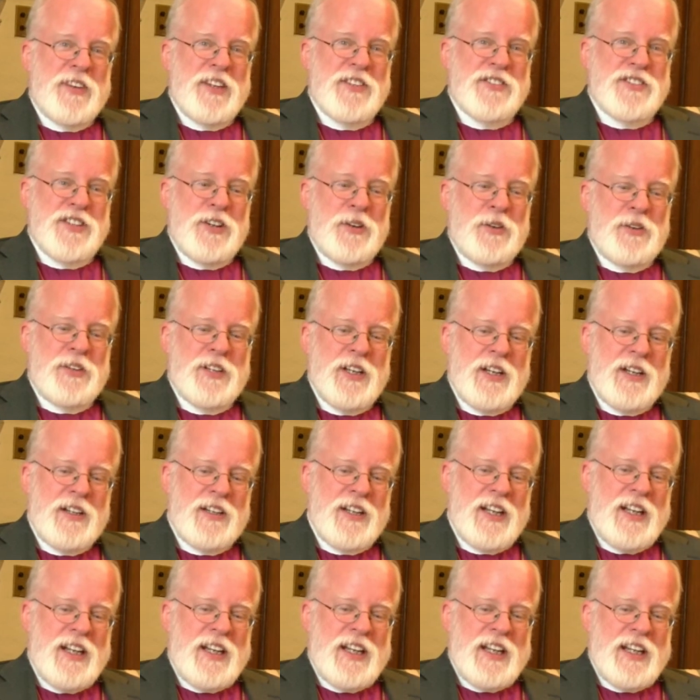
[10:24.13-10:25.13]
So
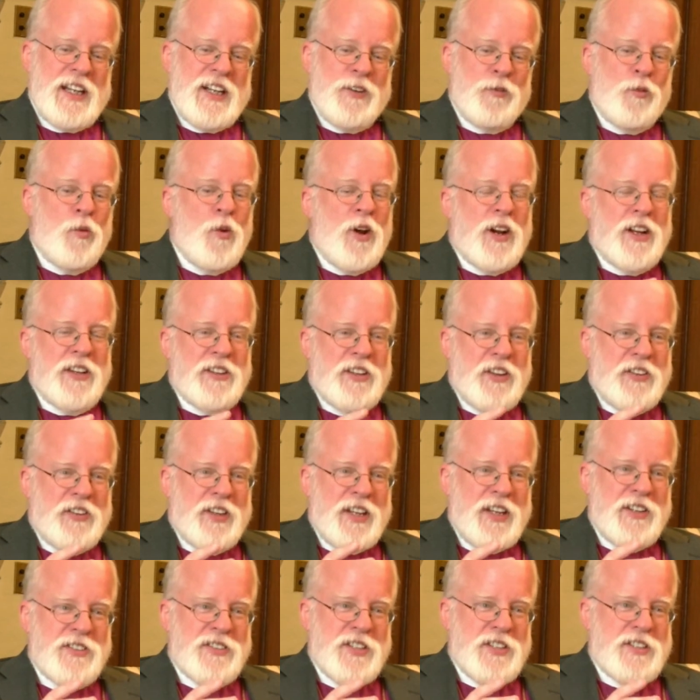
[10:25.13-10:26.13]
that one of the
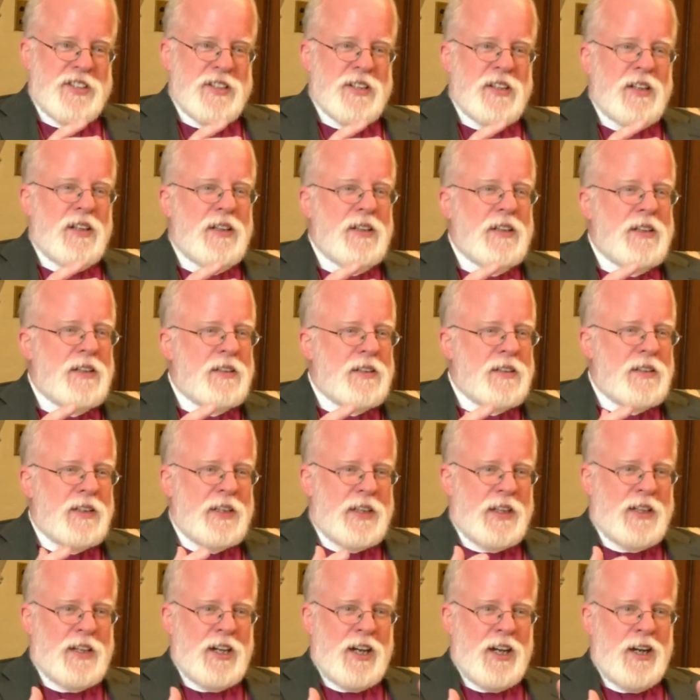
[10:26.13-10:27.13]
things that's
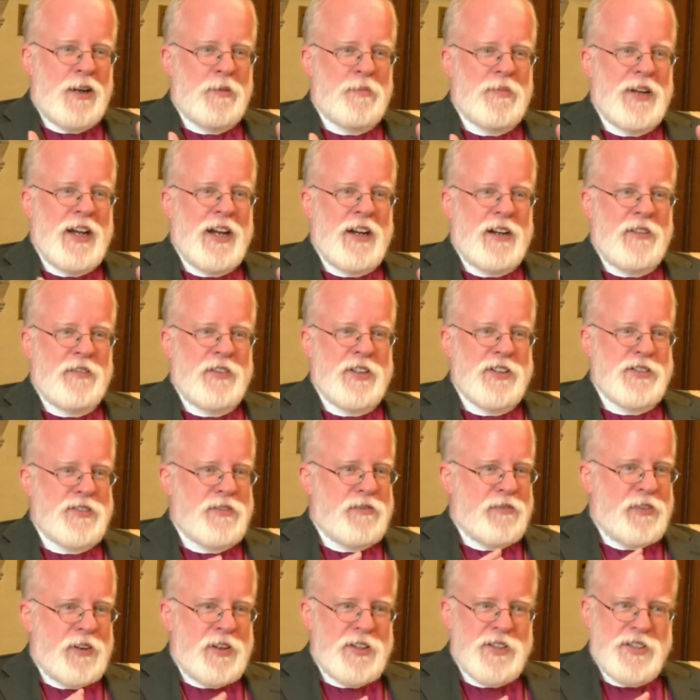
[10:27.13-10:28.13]
clearly come out of this
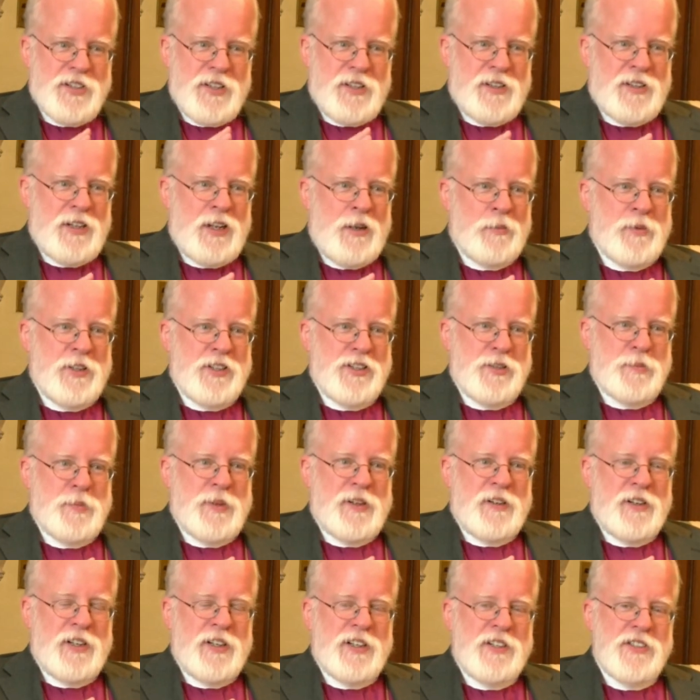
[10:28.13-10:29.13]
first Indaba
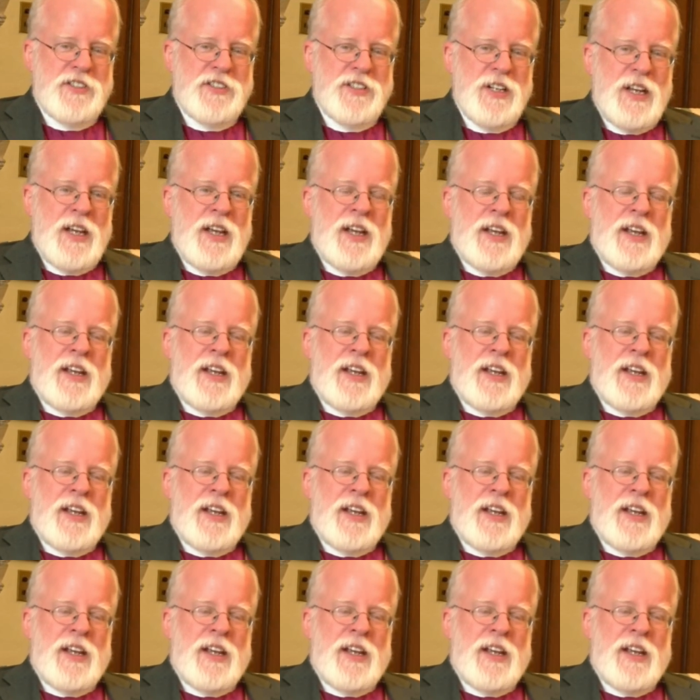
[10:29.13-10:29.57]
experience